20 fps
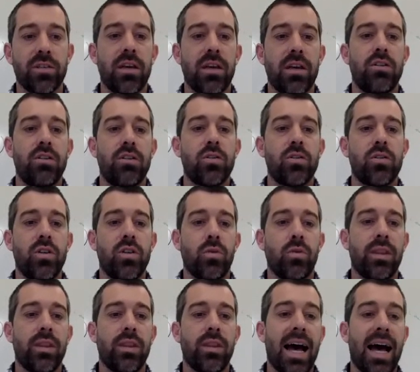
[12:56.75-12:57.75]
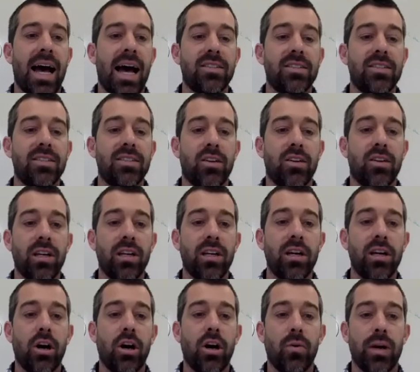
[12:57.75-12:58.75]
So that is all going to
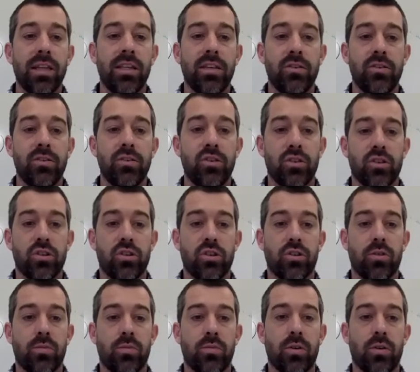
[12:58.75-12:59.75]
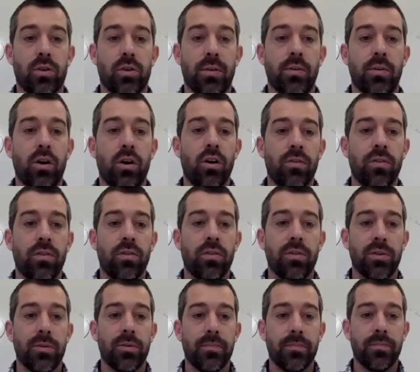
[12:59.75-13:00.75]
go in the nutritional program overview.
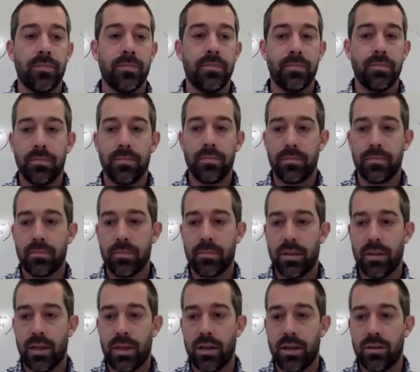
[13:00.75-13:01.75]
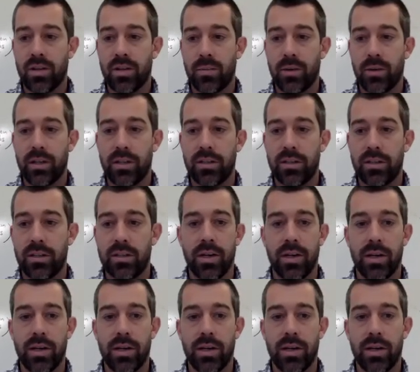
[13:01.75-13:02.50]
Here's how I'm going to do it.